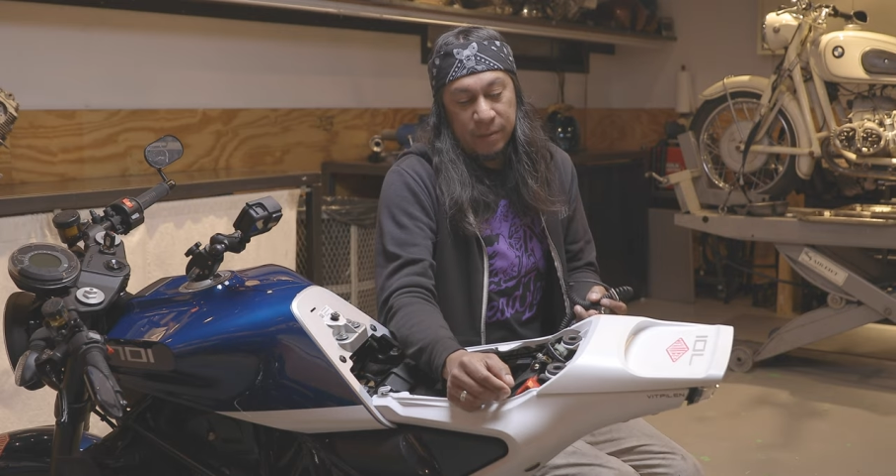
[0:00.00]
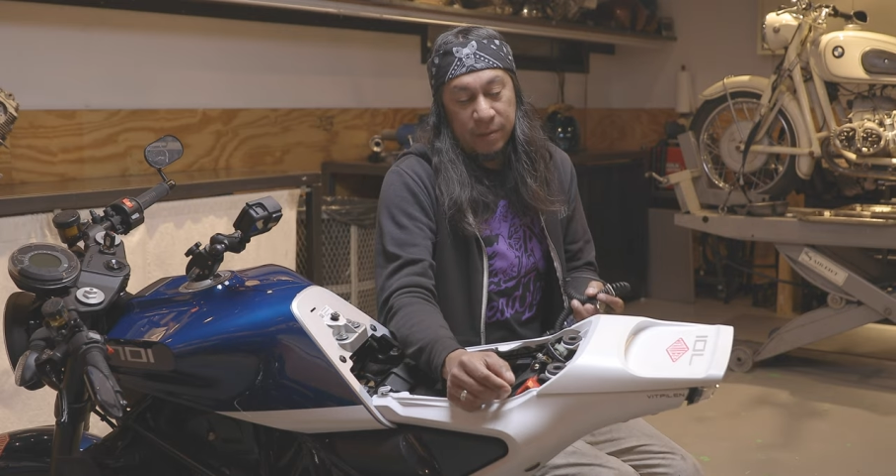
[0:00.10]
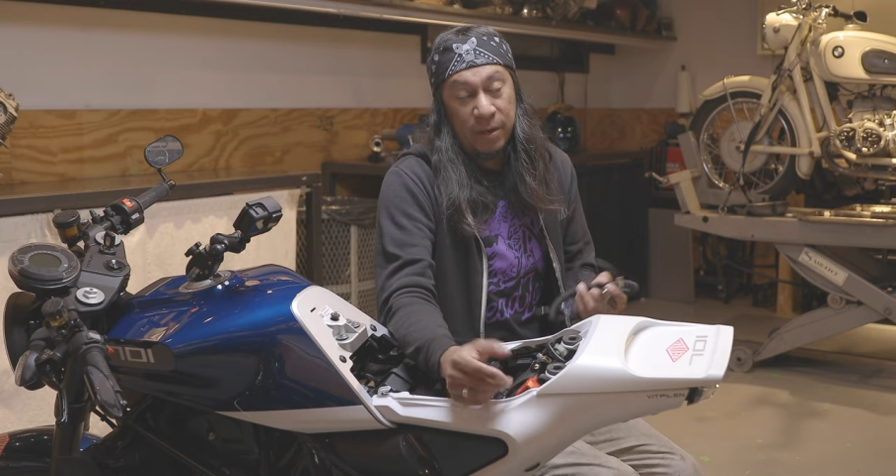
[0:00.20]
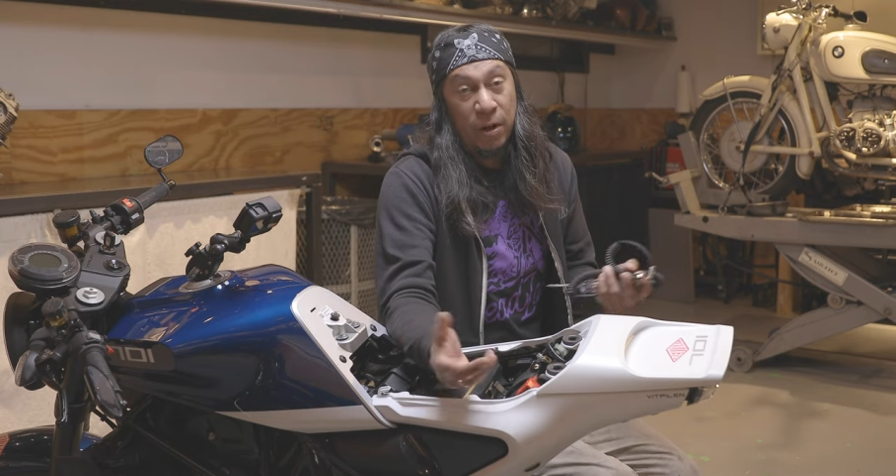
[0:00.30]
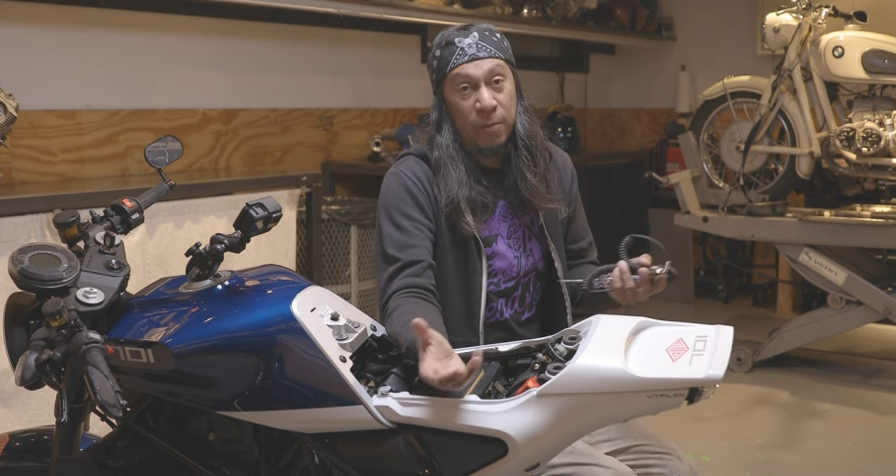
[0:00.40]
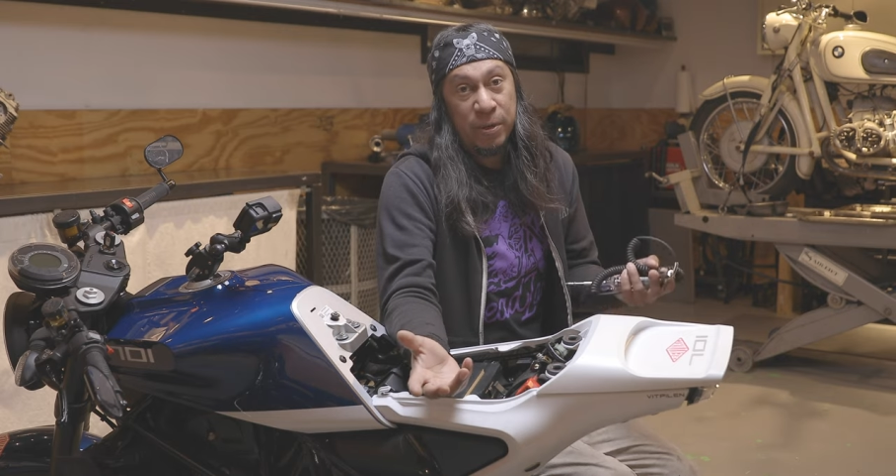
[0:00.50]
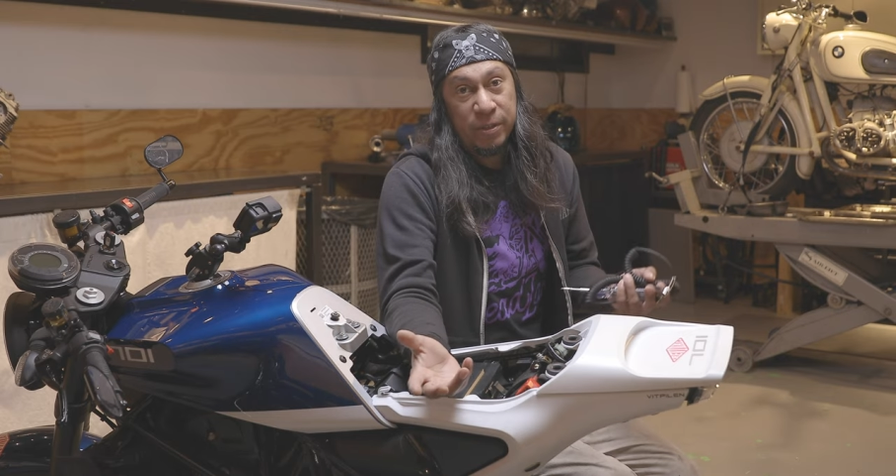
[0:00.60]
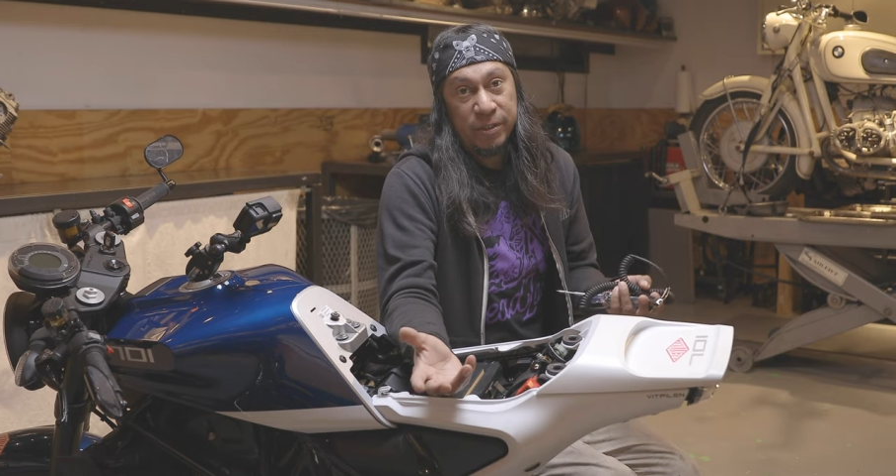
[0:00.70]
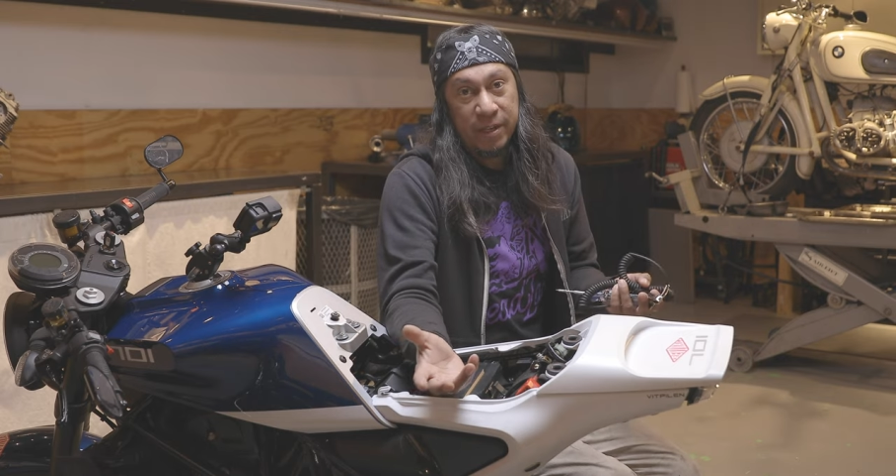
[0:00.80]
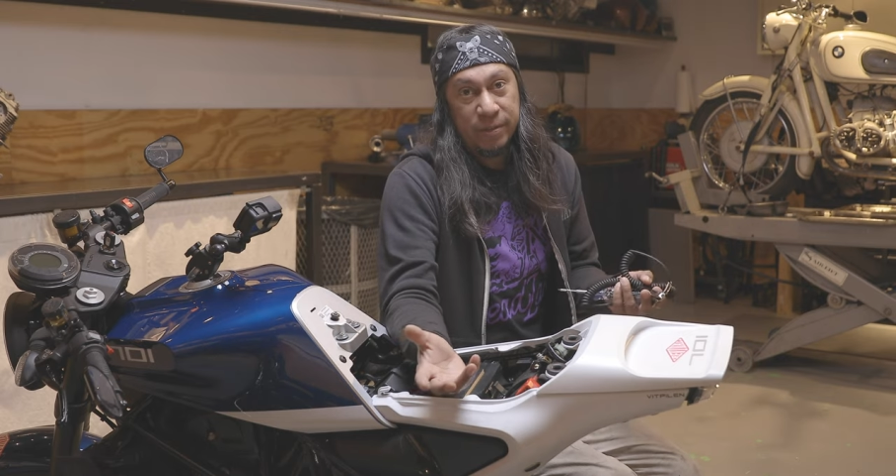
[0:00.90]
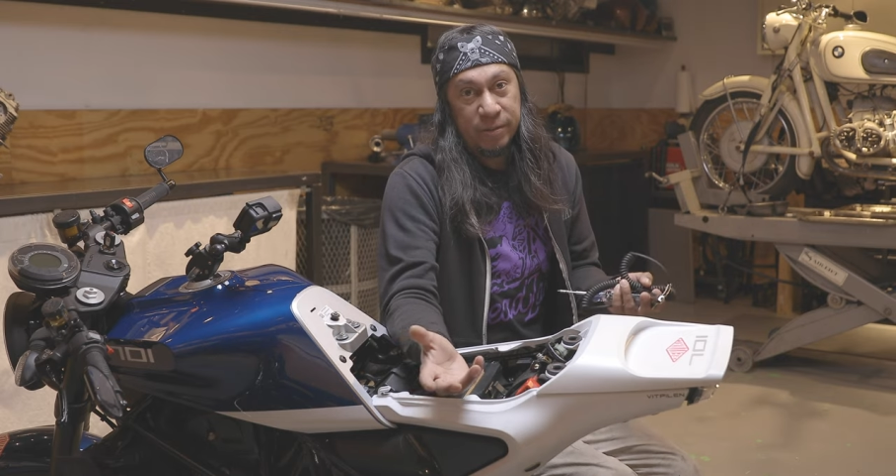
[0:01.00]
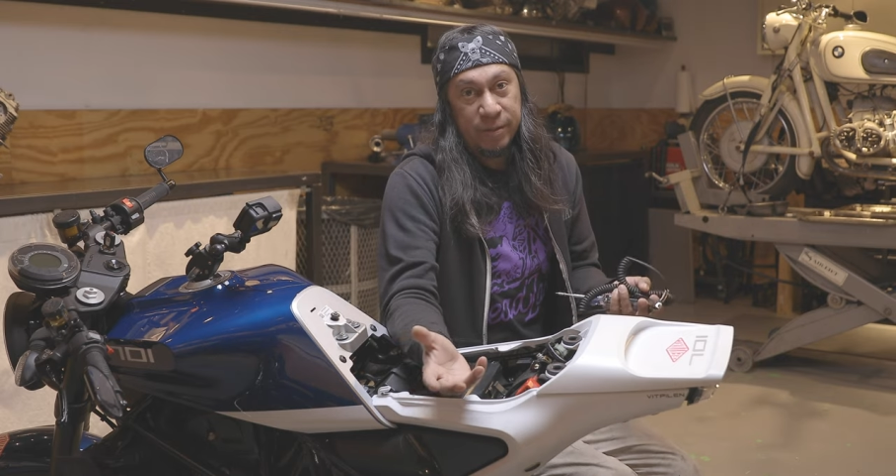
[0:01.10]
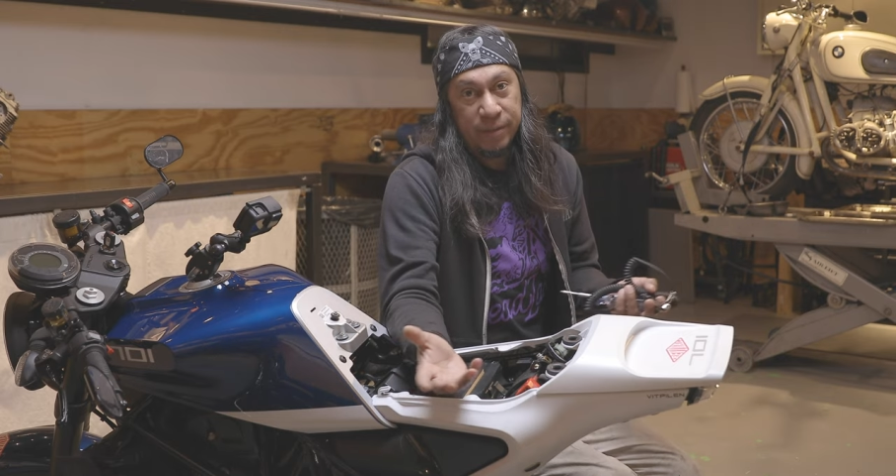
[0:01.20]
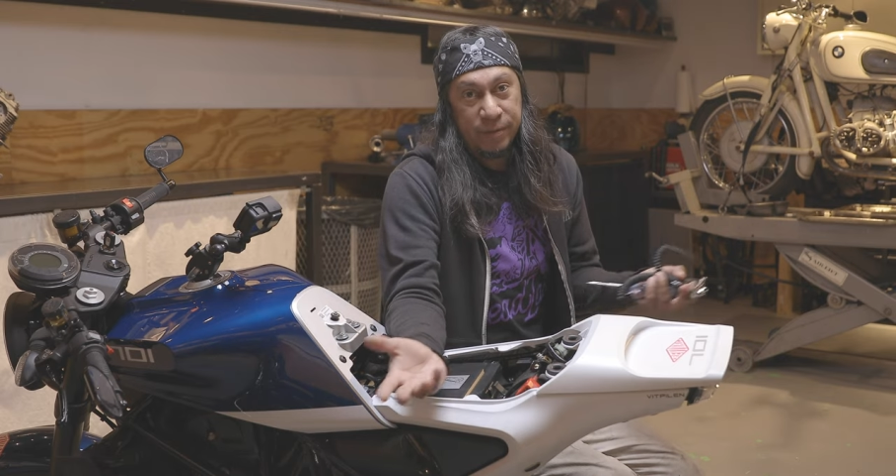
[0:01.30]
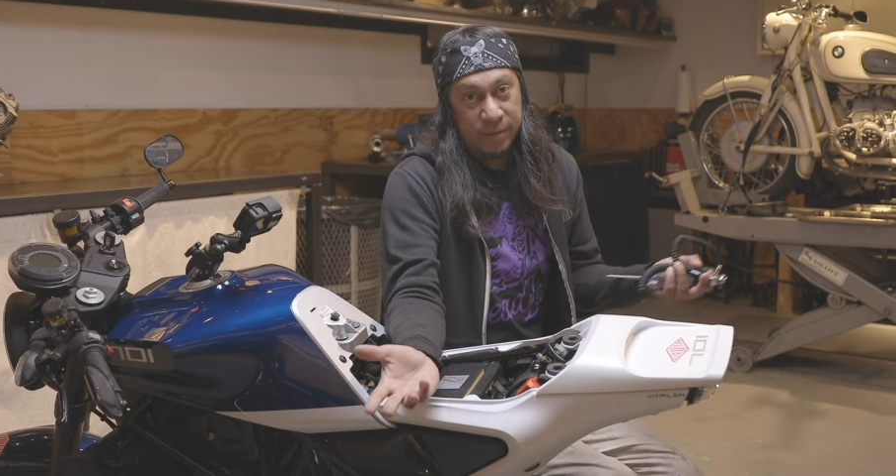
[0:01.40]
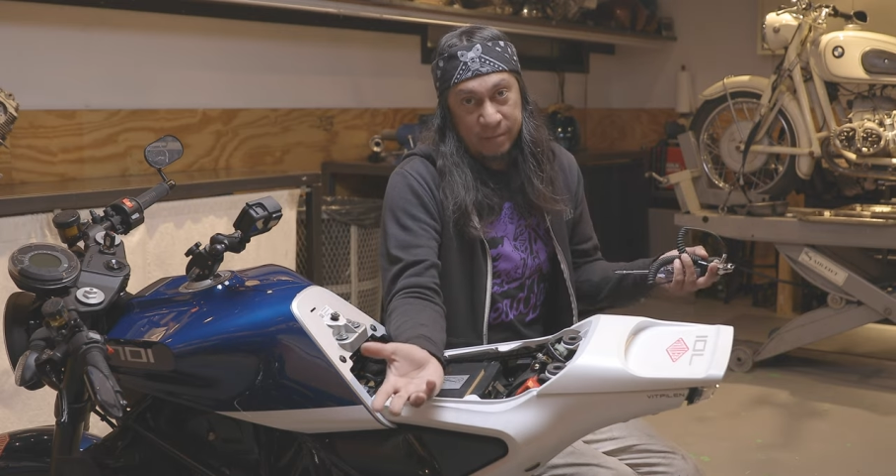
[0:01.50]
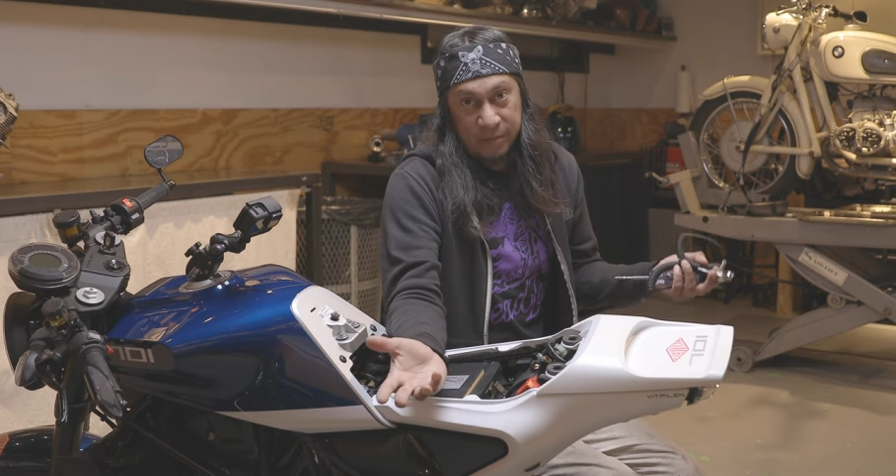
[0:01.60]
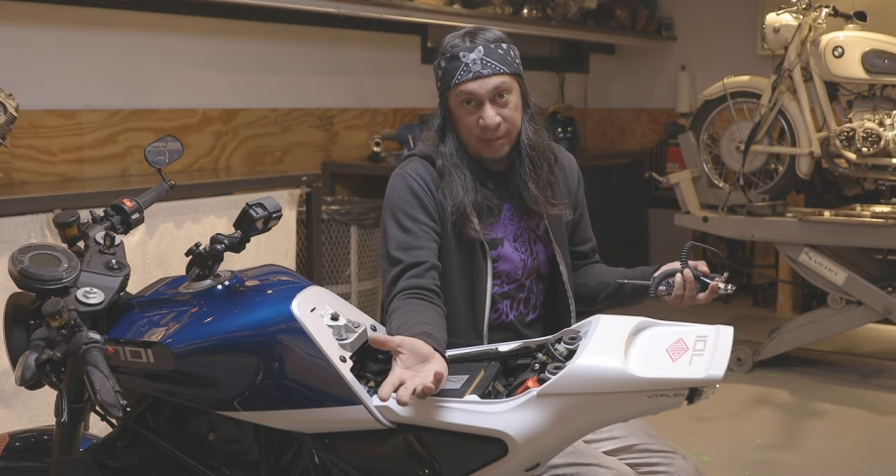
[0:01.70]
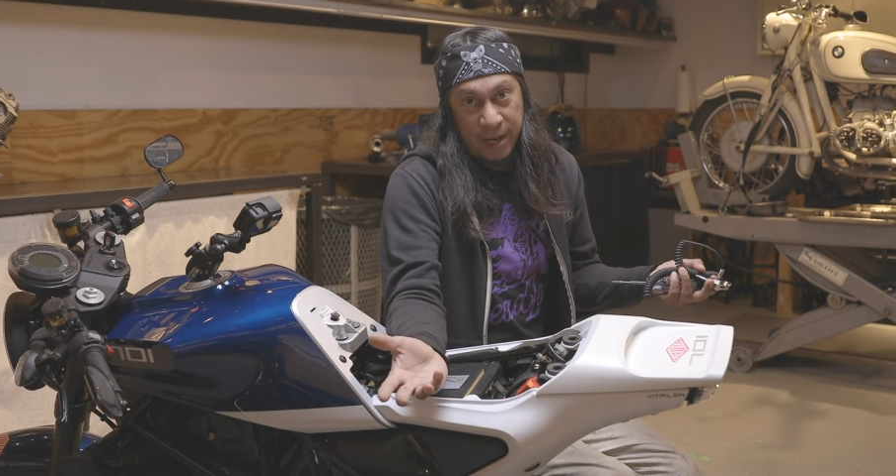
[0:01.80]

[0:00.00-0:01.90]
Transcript: Well, all motorcycles are different,